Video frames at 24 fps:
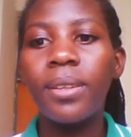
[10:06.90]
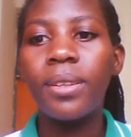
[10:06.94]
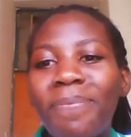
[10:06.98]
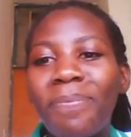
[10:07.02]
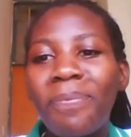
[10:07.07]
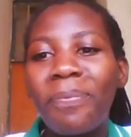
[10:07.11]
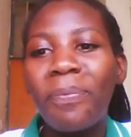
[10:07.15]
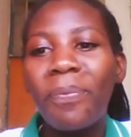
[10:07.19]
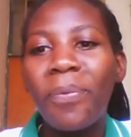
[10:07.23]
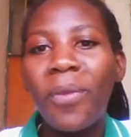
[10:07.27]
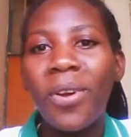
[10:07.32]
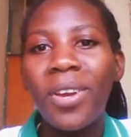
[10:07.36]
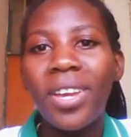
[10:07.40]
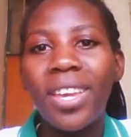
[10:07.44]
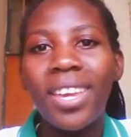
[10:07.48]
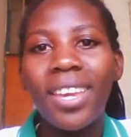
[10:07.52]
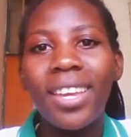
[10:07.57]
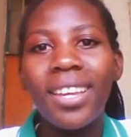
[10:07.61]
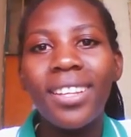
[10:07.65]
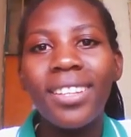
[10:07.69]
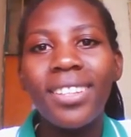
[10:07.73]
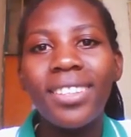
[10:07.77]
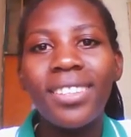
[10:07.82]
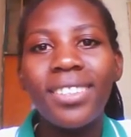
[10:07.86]
Okay,
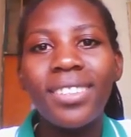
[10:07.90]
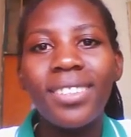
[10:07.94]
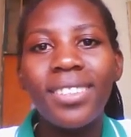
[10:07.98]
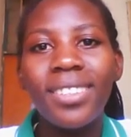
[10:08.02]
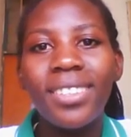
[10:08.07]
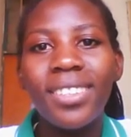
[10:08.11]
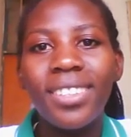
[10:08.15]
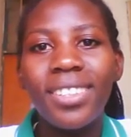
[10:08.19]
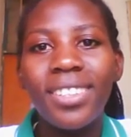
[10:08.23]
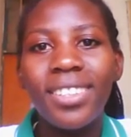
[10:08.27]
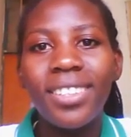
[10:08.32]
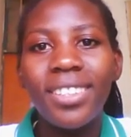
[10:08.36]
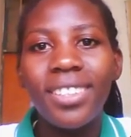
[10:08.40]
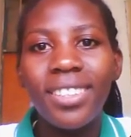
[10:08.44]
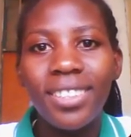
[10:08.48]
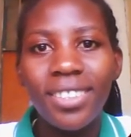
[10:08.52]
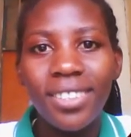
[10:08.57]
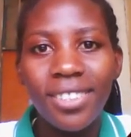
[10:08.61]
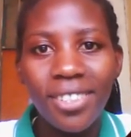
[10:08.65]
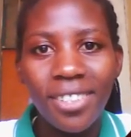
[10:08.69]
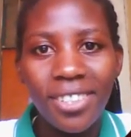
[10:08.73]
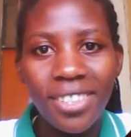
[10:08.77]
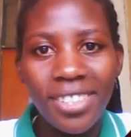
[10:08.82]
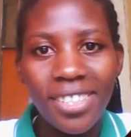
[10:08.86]

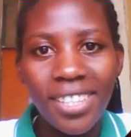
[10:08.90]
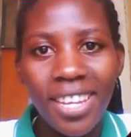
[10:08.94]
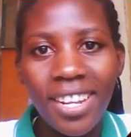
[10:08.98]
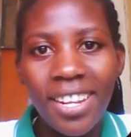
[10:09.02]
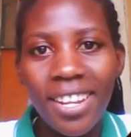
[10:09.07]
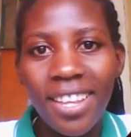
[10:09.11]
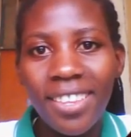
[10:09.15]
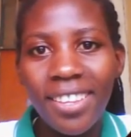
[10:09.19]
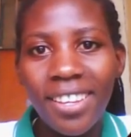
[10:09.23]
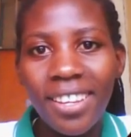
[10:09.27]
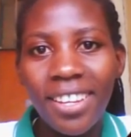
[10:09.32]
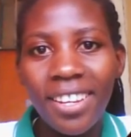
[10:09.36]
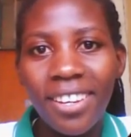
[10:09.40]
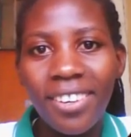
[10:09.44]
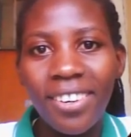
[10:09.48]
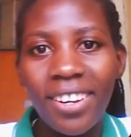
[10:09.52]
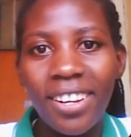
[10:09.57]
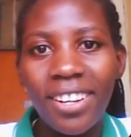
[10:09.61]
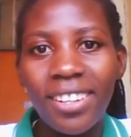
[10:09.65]
so it's another error.